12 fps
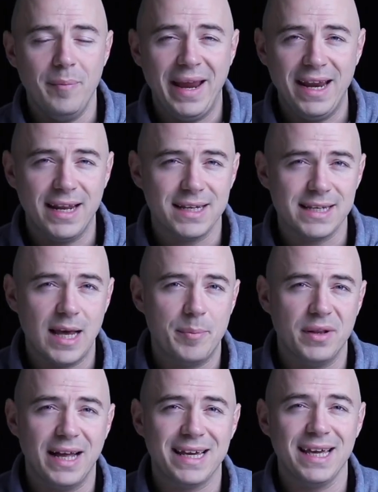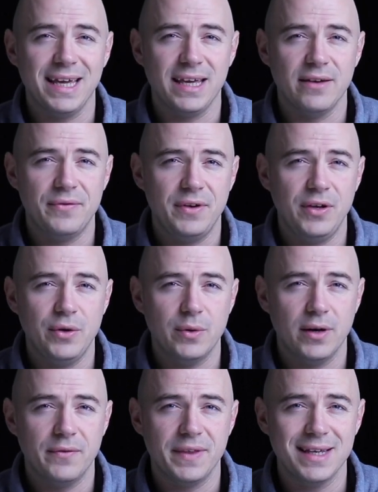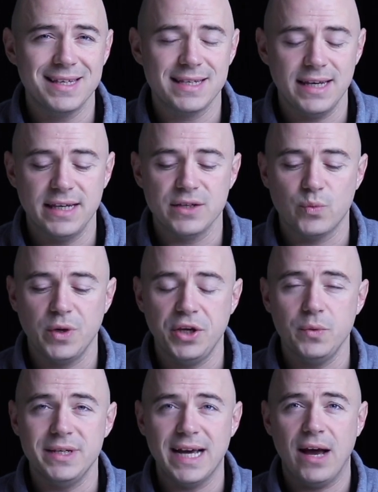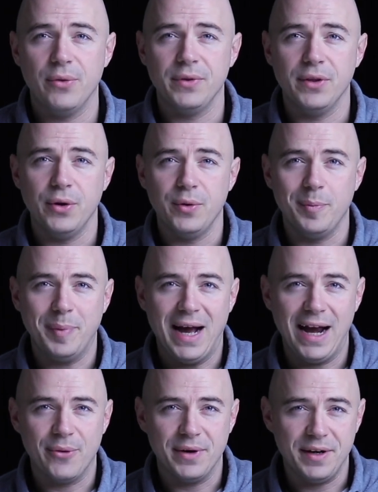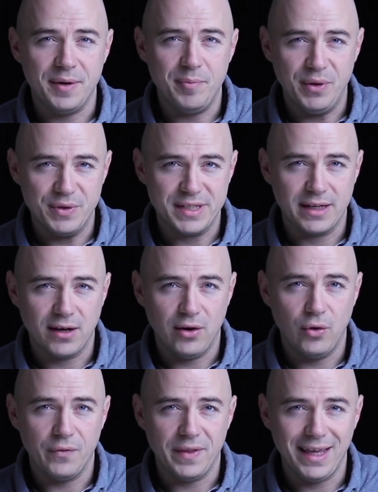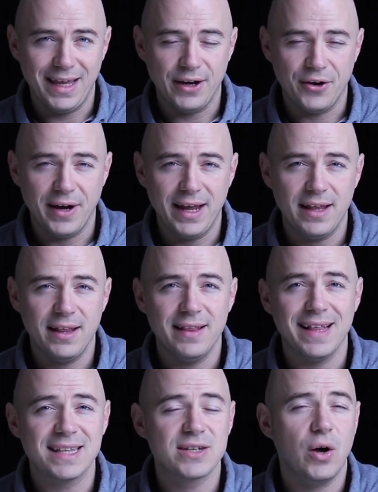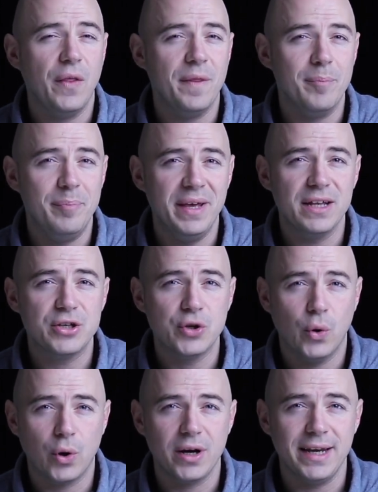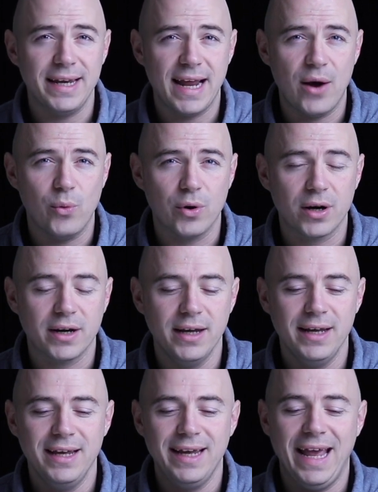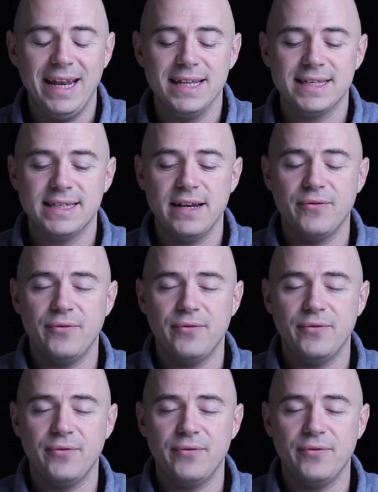main example I can give to you of this is when you download pirated music over the internet. That's called the BitTorrent network. And instead